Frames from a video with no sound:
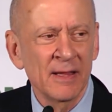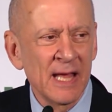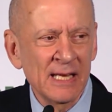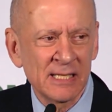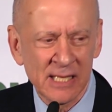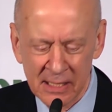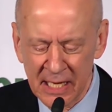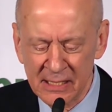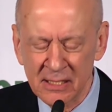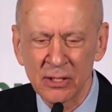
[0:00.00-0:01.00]
They
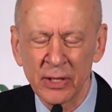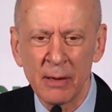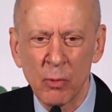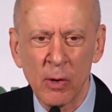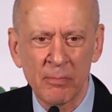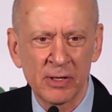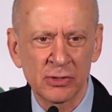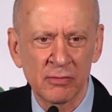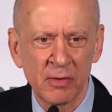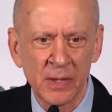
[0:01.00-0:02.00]
still get more
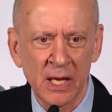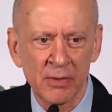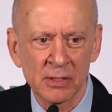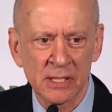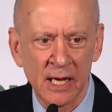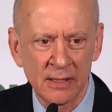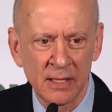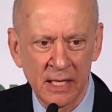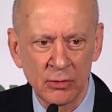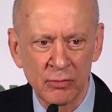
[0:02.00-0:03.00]
pressure from the other side
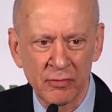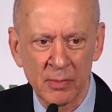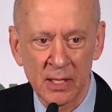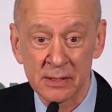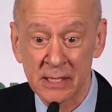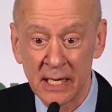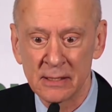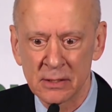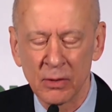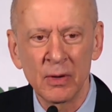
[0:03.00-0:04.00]
than they do from our
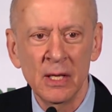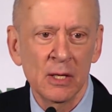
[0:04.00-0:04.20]
side. So,